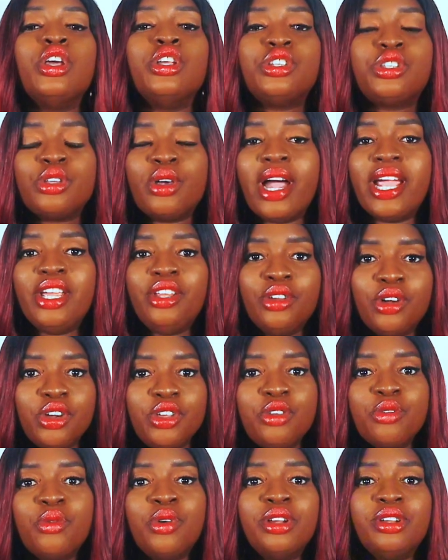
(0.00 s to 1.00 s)
So I know
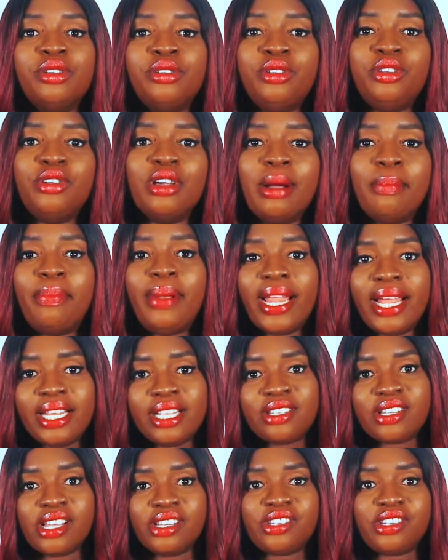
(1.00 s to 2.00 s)
you're
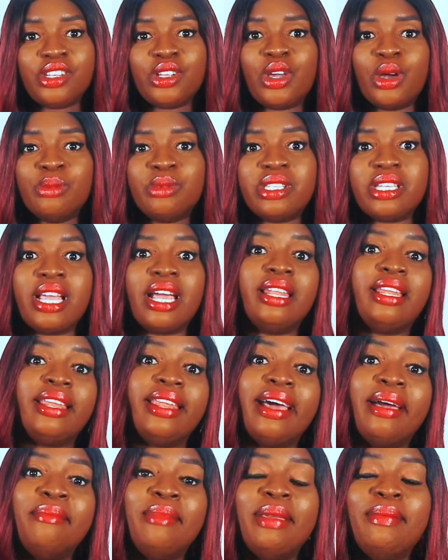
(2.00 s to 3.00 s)
planning to actually come to Canada,